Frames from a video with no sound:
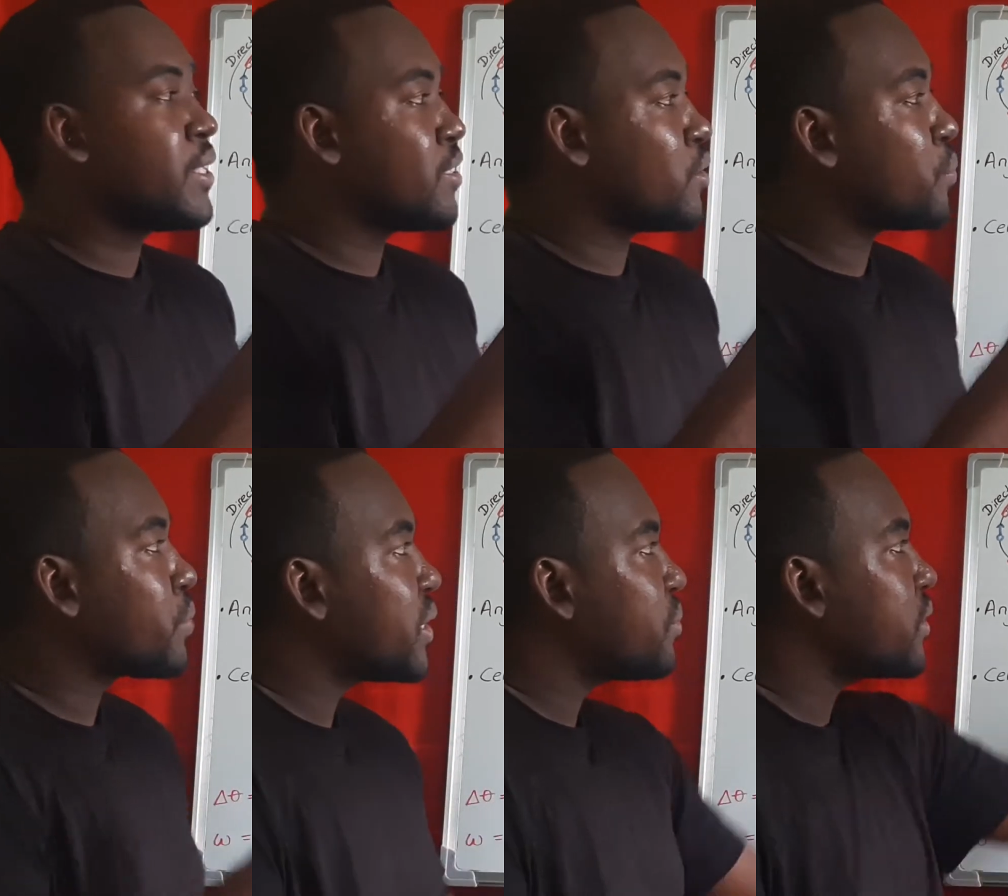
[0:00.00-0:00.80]
So the
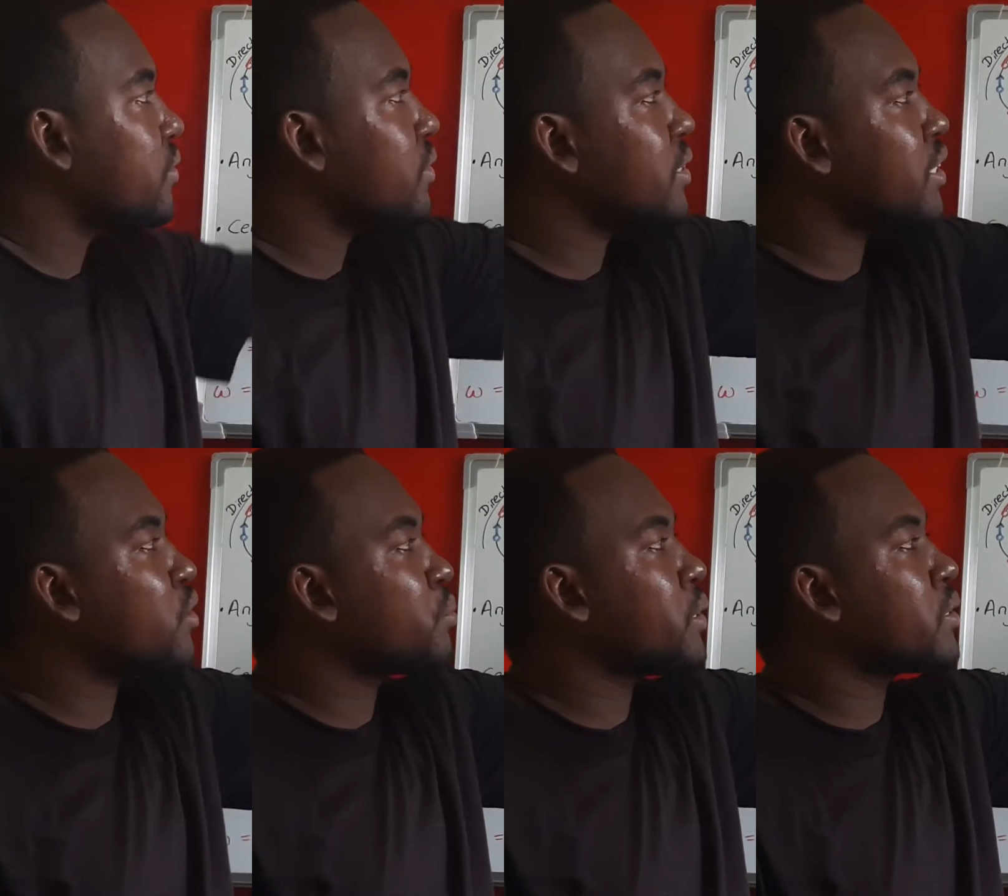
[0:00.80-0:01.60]
purpose of the
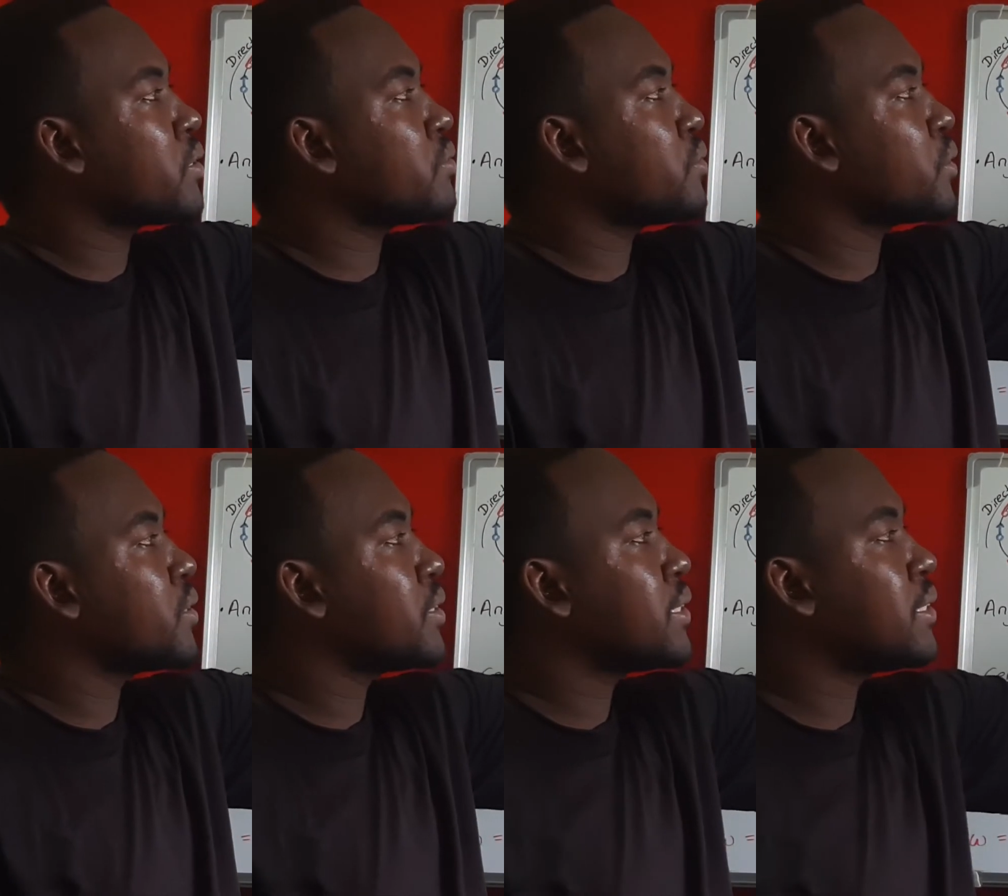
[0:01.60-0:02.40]
centripetal
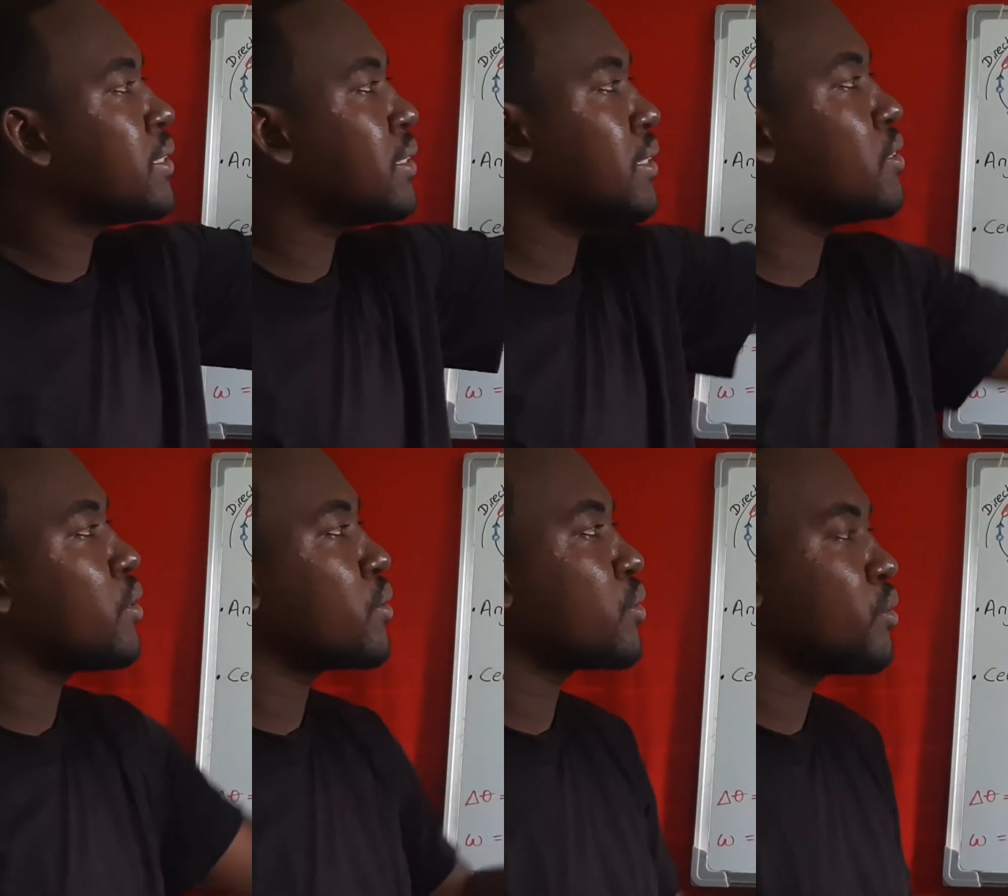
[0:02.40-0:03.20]
force is
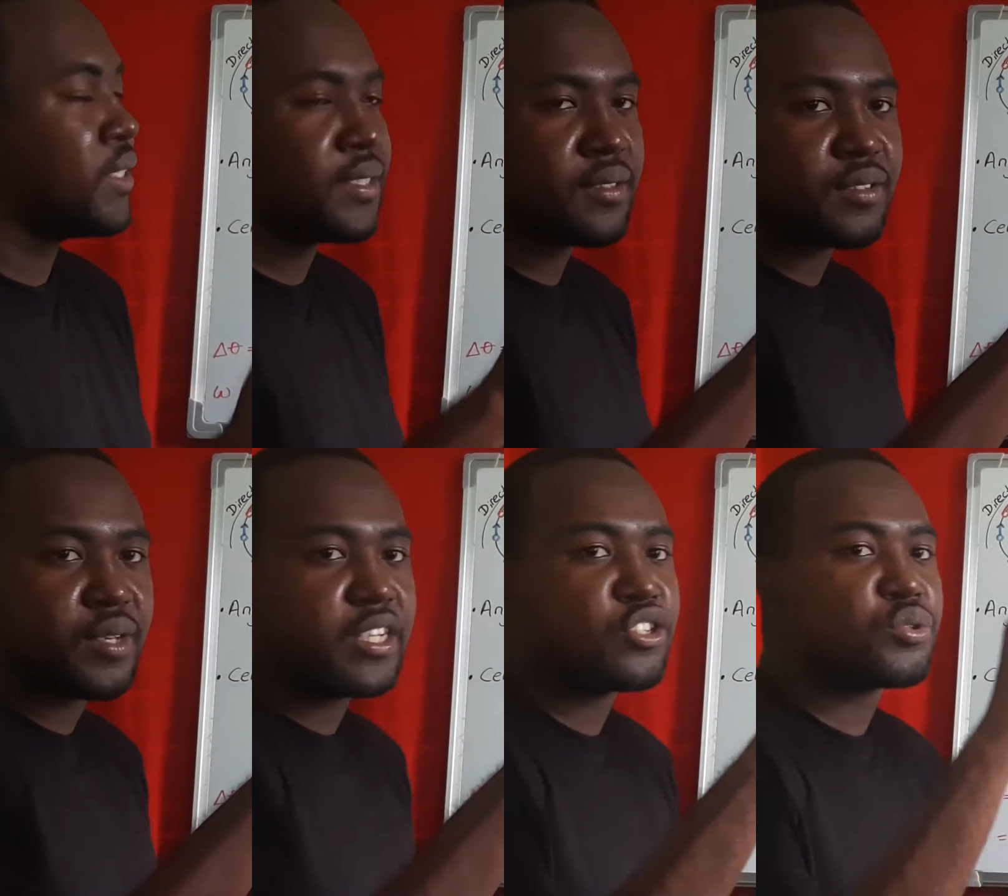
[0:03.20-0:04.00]
also is to
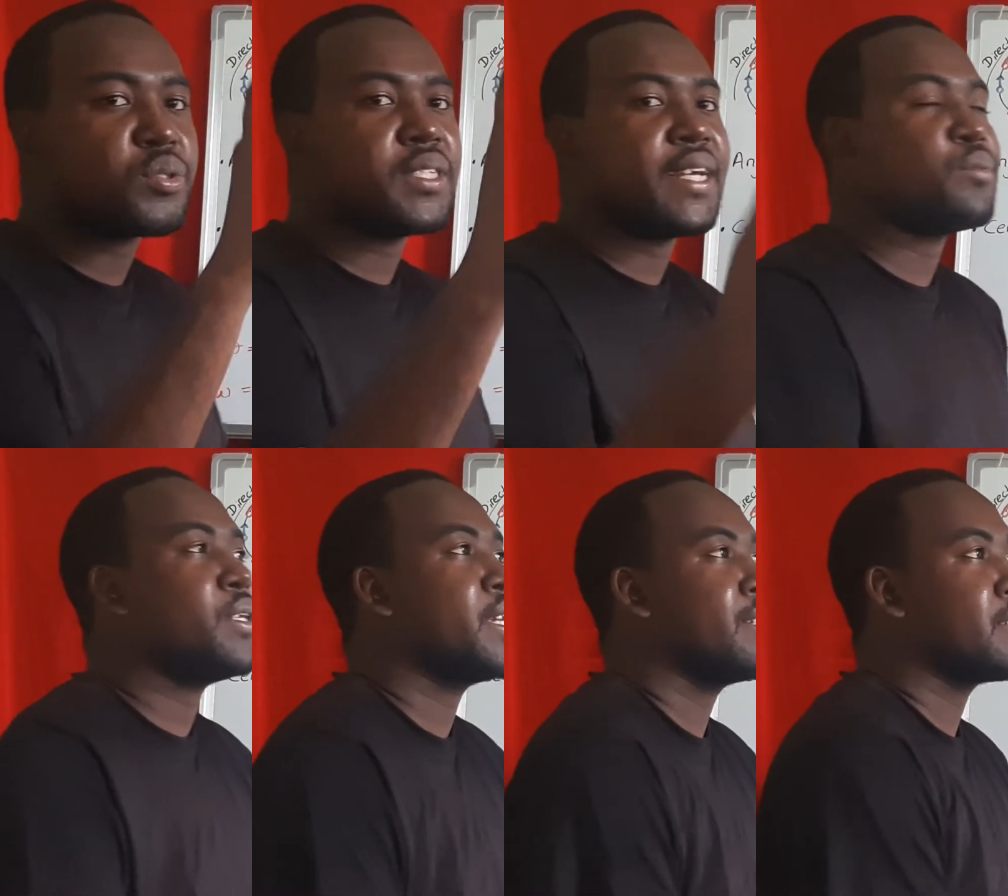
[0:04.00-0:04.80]
ensure that we
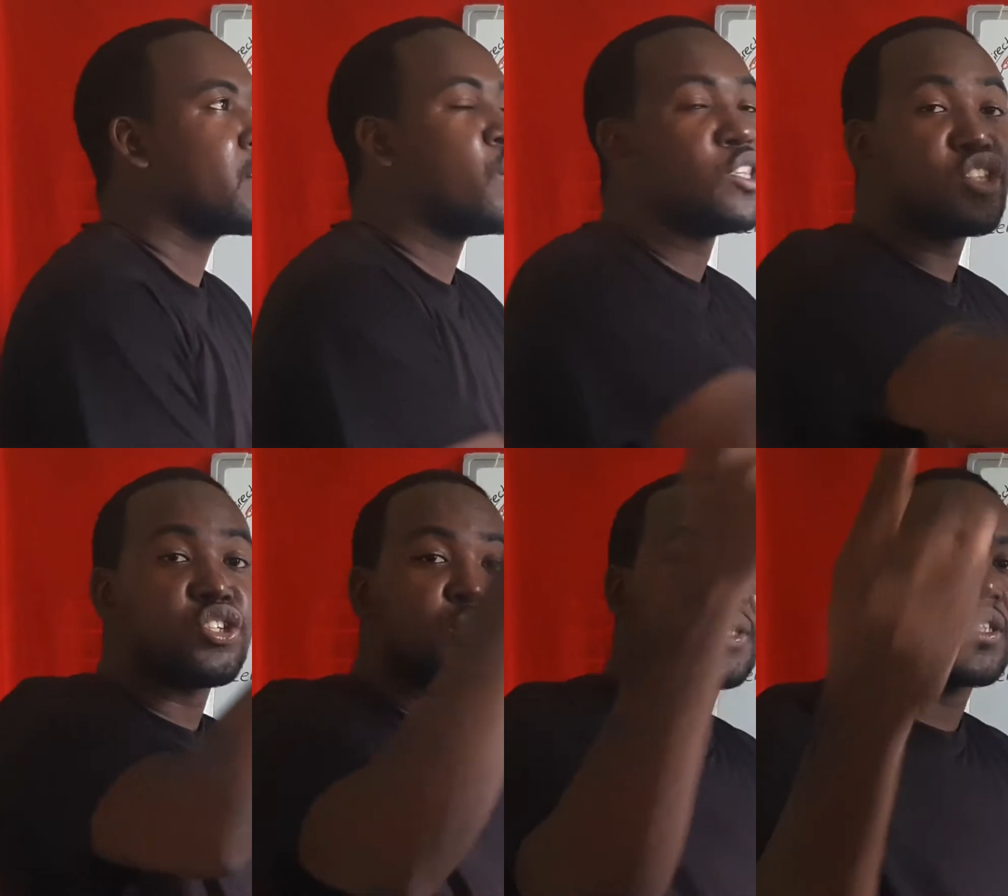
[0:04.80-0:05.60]
get a
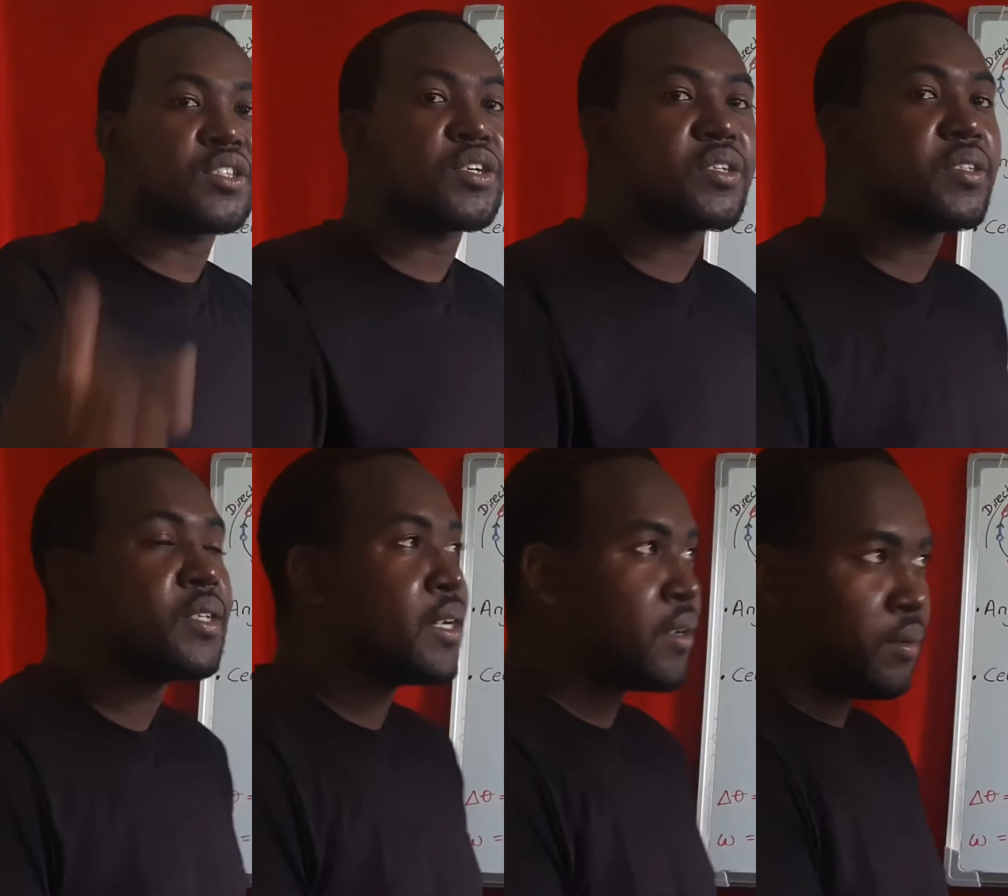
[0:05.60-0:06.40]
continuous circle
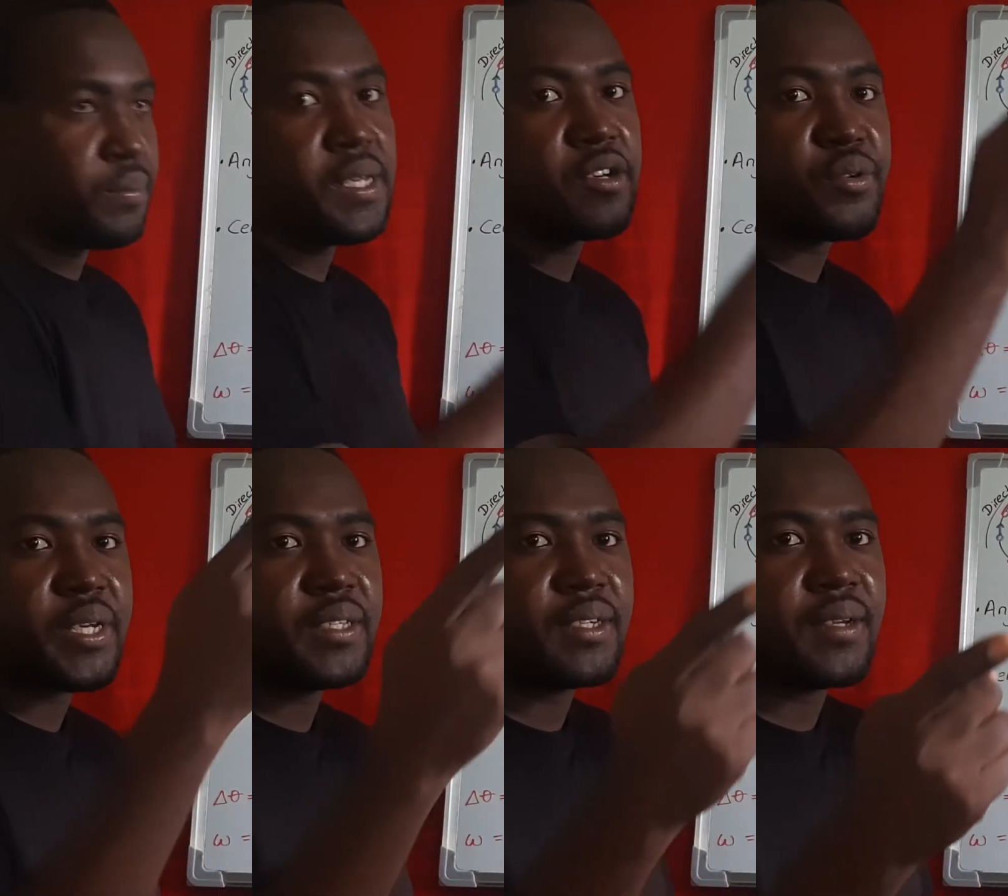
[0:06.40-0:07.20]
being
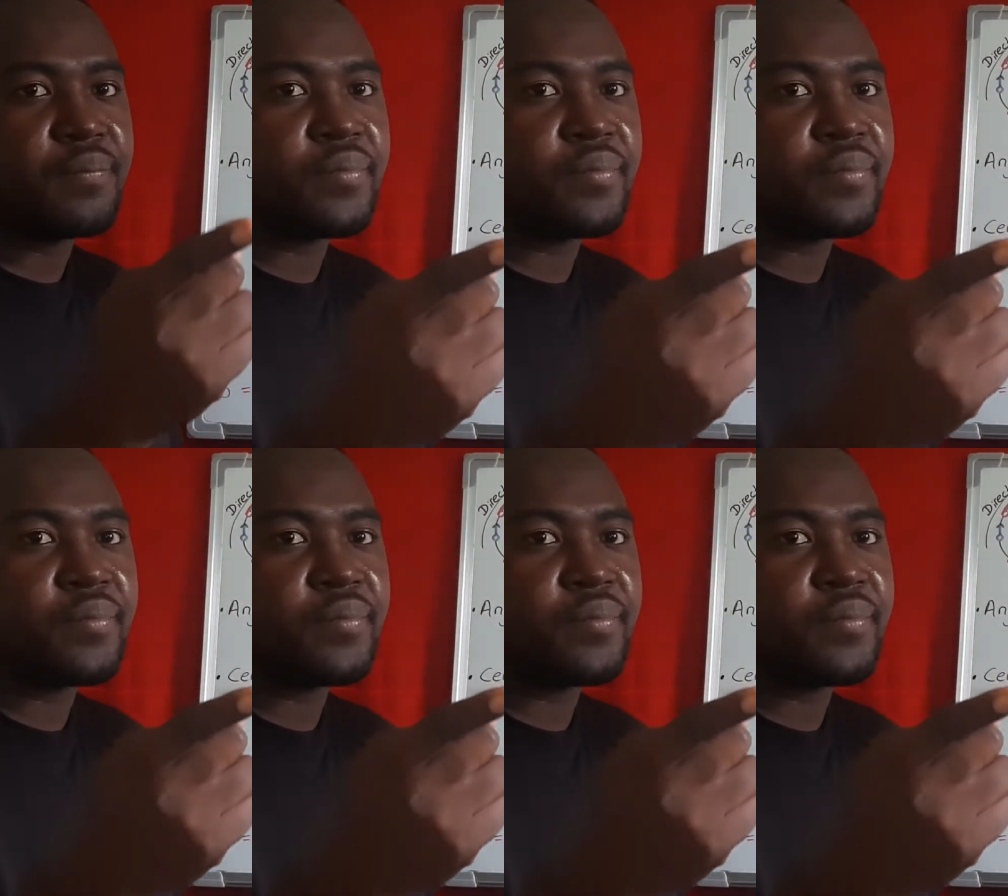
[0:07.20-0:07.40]
created.